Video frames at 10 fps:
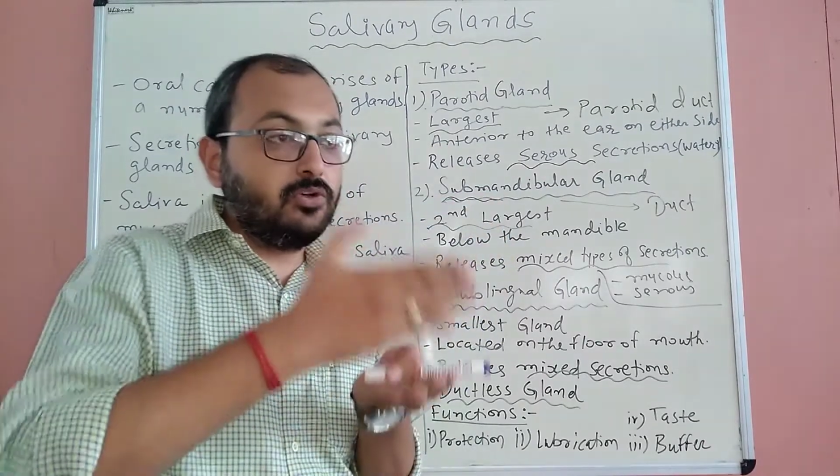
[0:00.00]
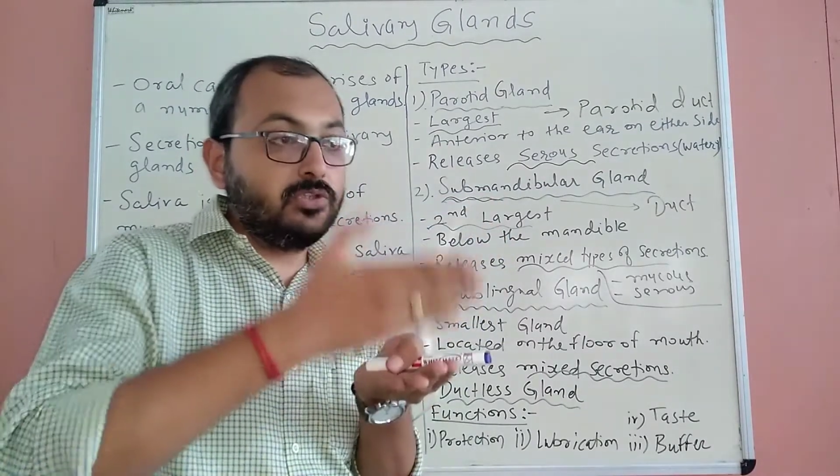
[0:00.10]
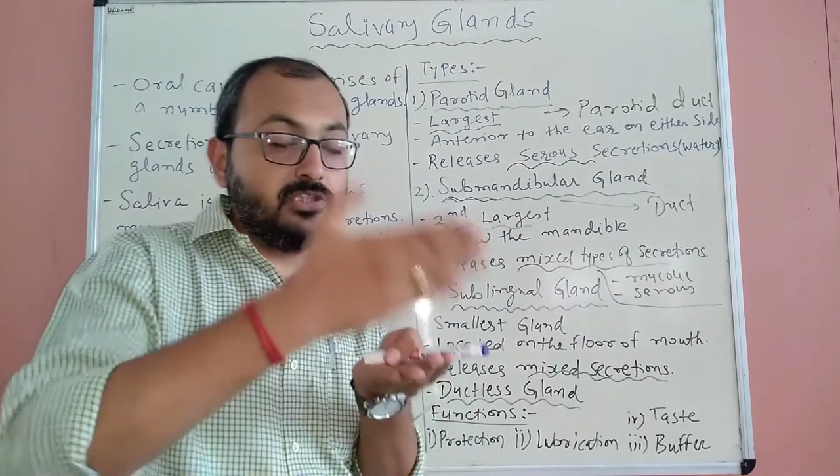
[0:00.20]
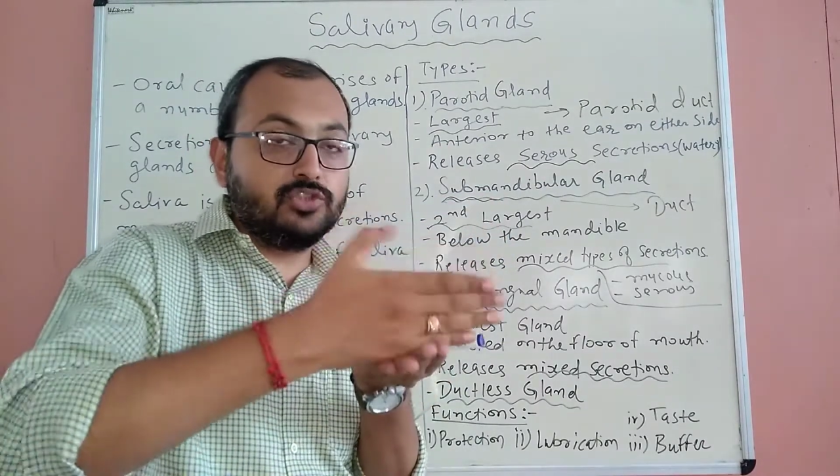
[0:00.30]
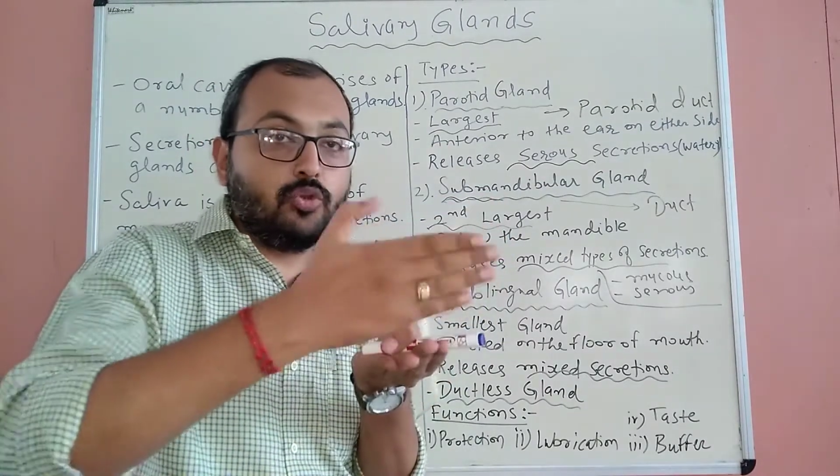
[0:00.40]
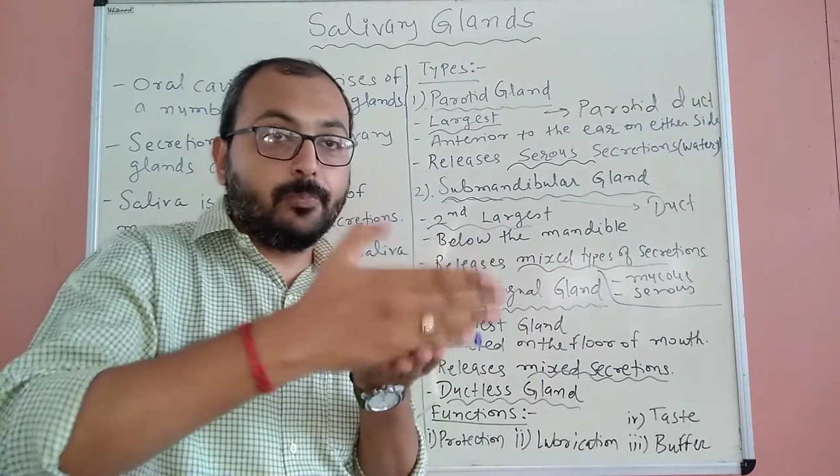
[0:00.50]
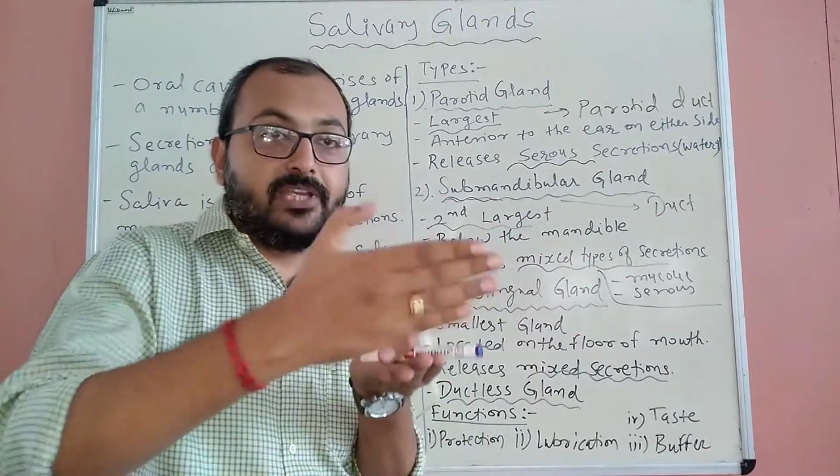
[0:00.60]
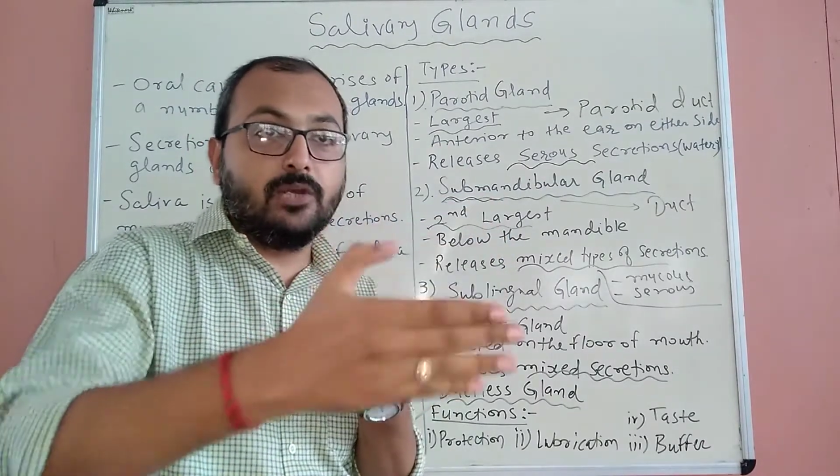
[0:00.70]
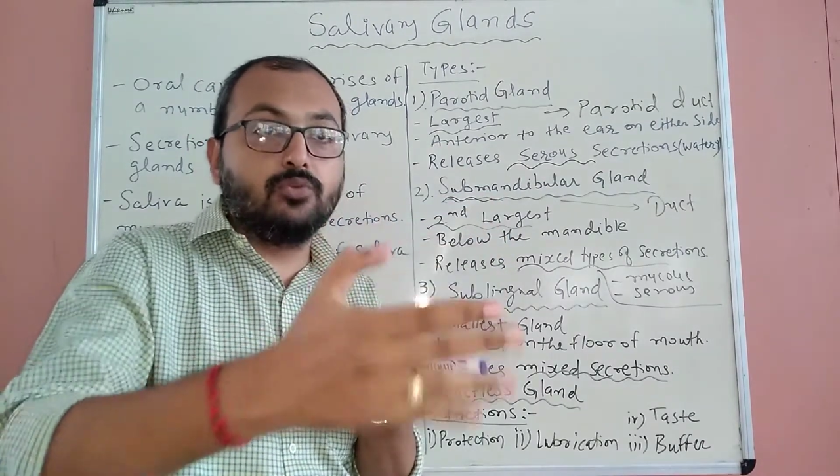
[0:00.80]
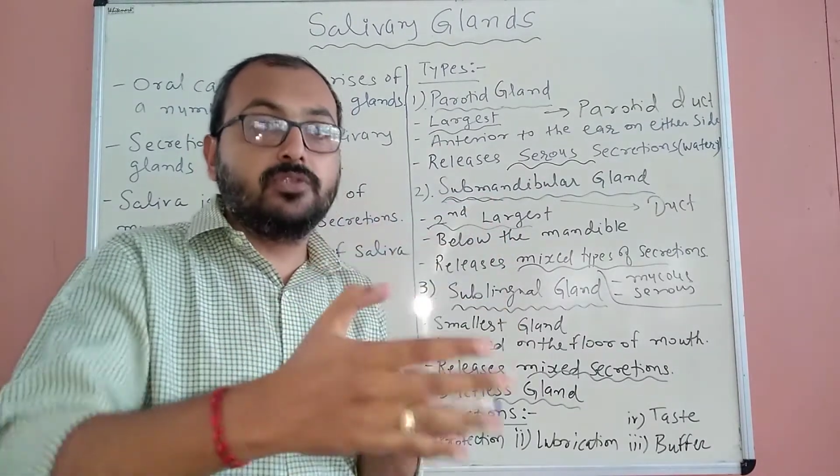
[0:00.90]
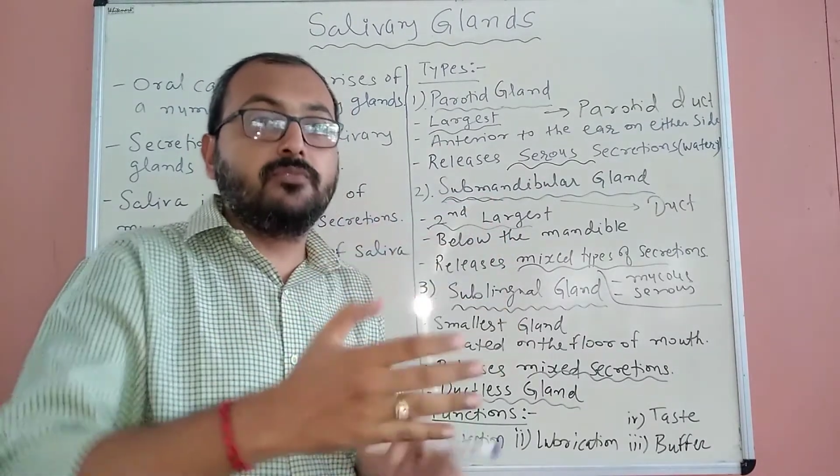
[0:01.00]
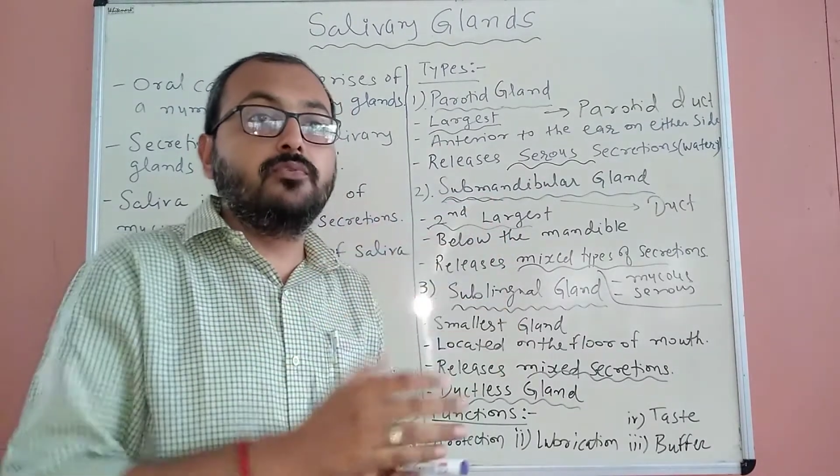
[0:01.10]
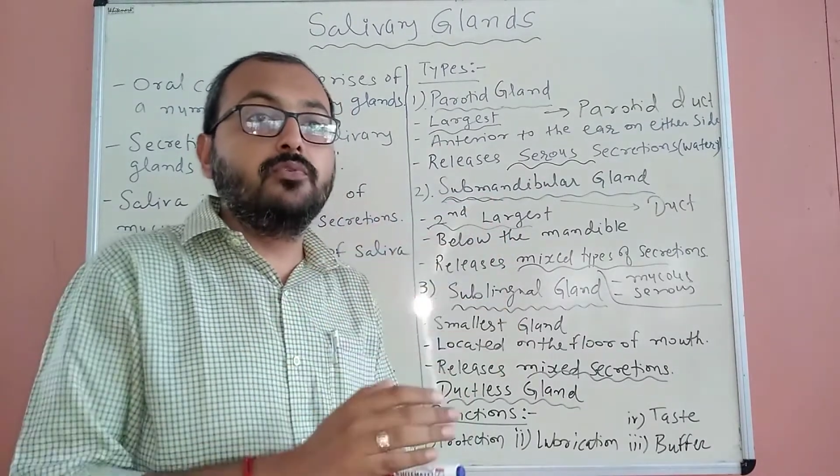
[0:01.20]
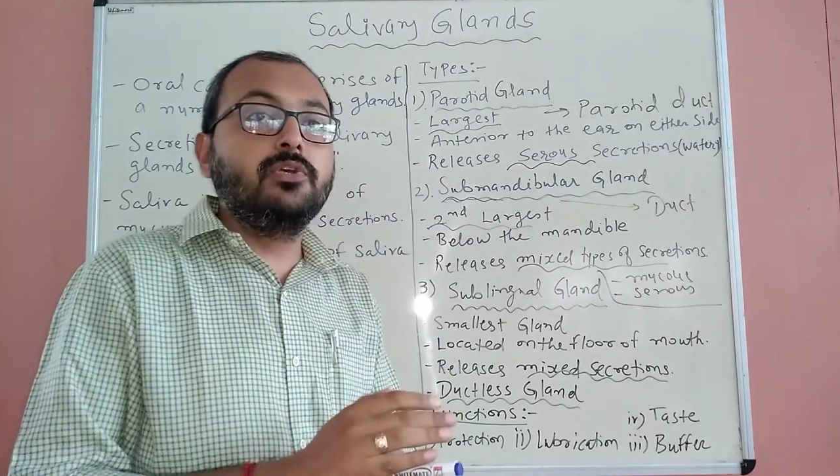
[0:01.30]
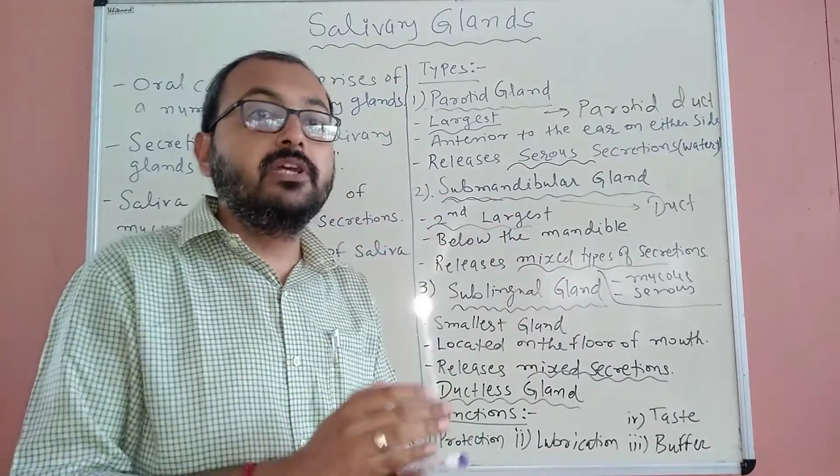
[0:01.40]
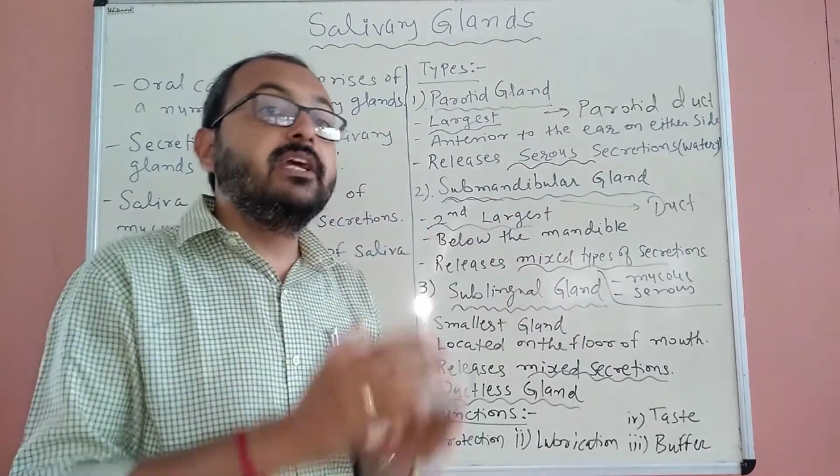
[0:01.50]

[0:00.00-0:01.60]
or the chopping out the food,